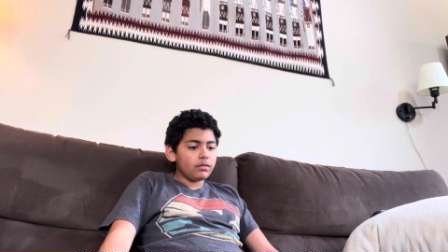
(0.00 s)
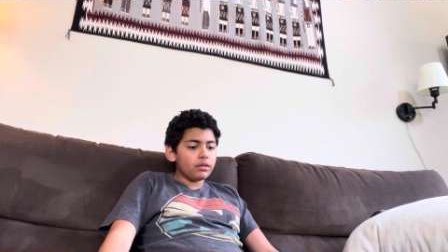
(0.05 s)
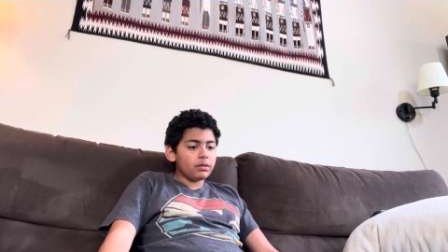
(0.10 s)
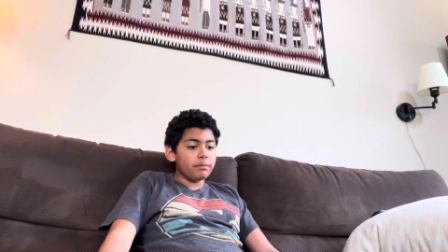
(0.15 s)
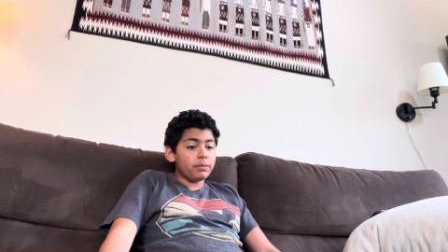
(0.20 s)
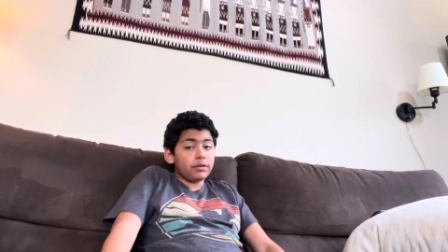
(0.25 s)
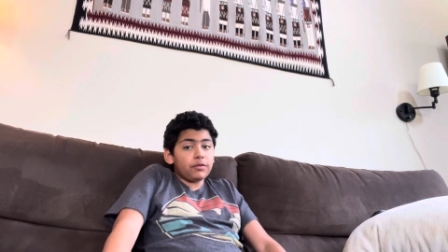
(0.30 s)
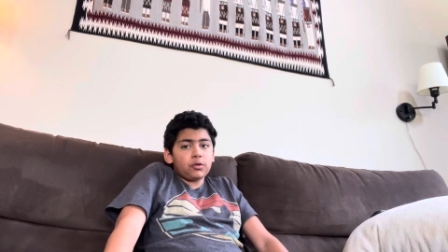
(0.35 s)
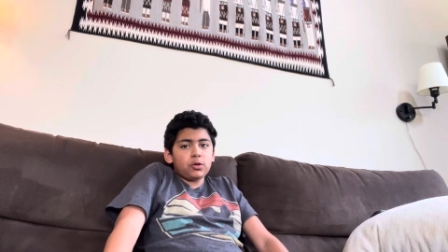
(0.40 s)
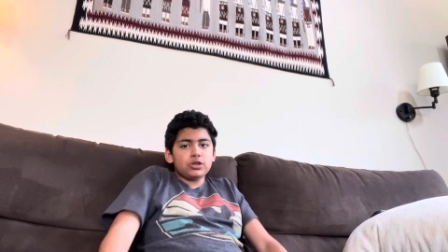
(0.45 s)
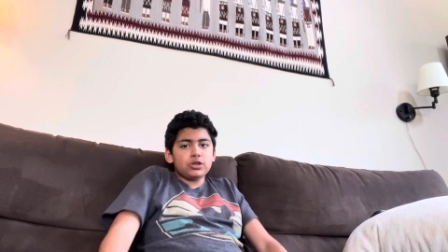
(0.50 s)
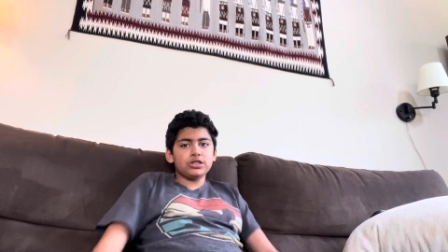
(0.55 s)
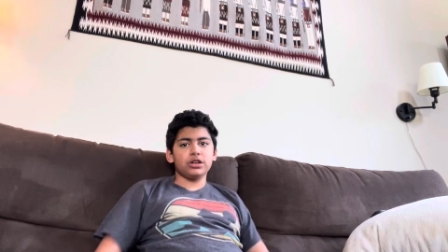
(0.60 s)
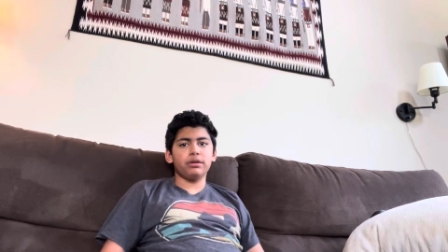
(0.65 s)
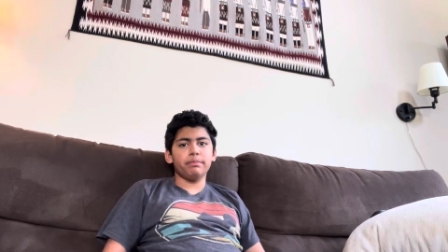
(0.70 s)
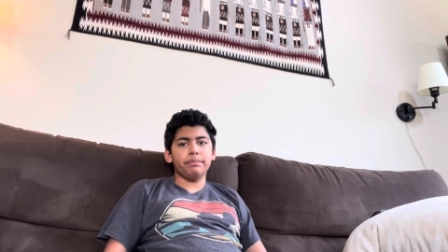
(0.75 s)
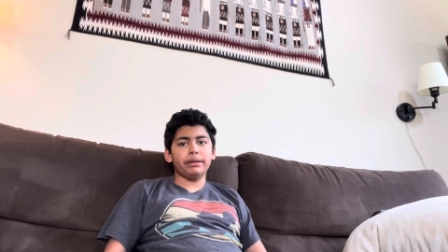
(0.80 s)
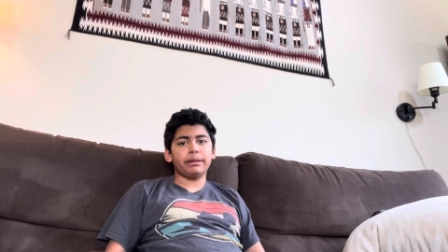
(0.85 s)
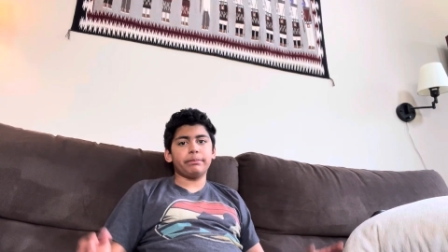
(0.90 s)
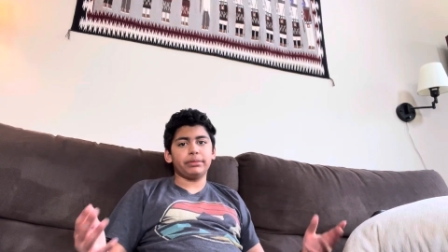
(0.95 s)
But of course, they're
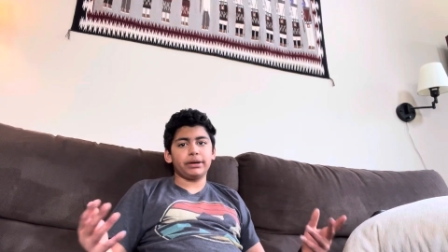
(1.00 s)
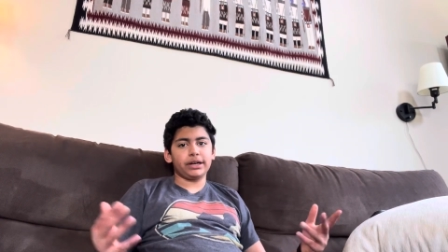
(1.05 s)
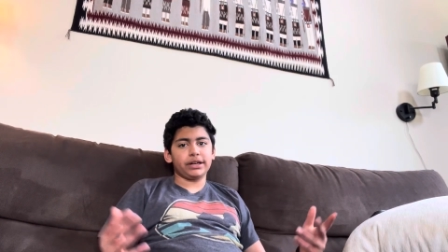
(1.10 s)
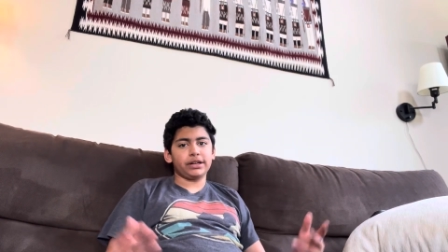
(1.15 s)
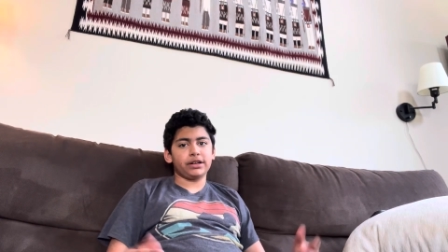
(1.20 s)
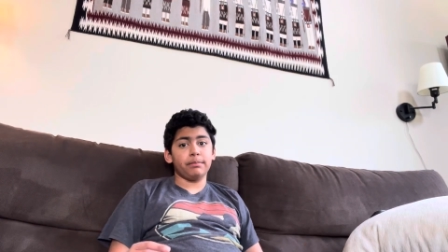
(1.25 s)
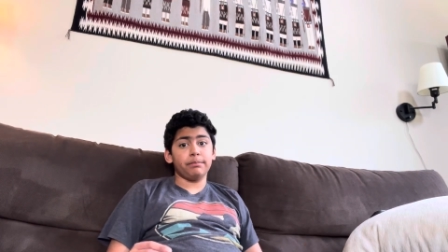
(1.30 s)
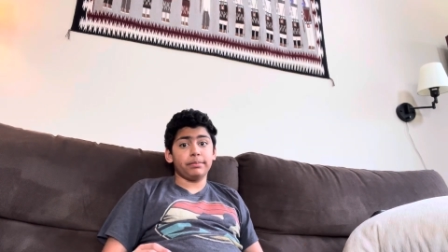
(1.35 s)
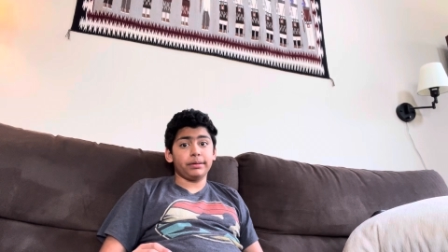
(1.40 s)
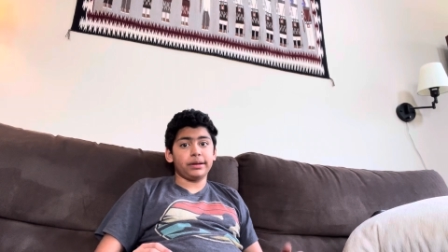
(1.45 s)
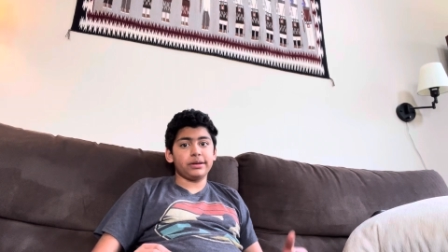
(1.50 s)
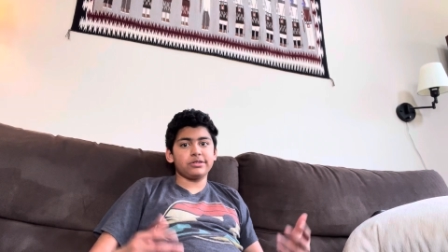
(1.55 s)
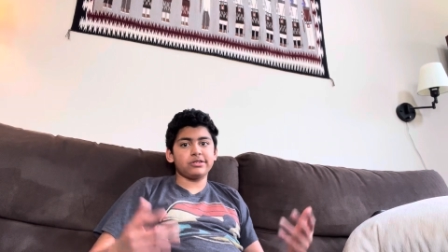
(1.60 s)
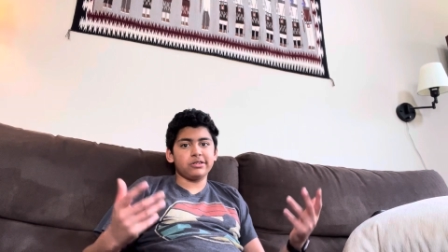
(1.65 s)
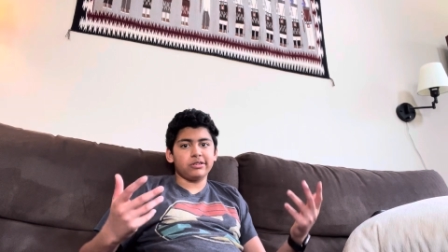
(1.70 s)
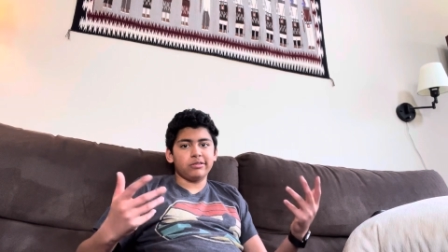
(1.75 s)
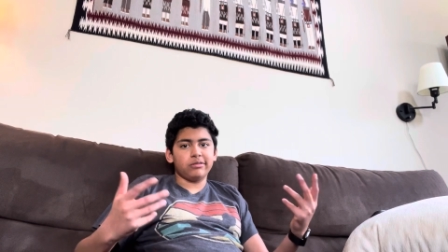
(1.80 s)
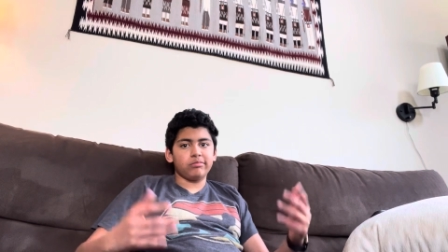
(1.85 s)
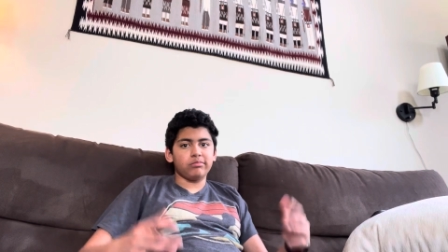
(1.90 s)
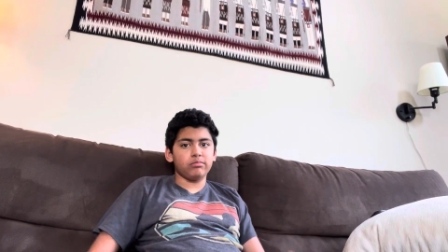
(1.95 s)
a big brand company,
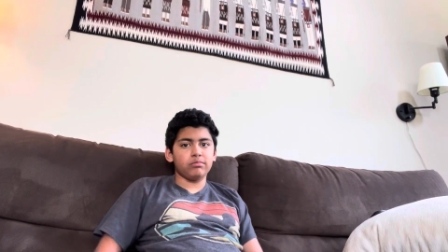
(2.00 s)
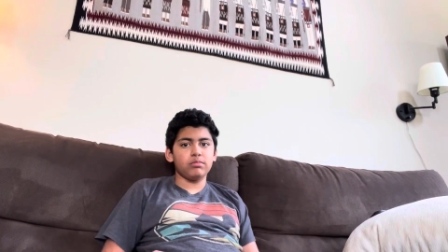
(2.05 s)
so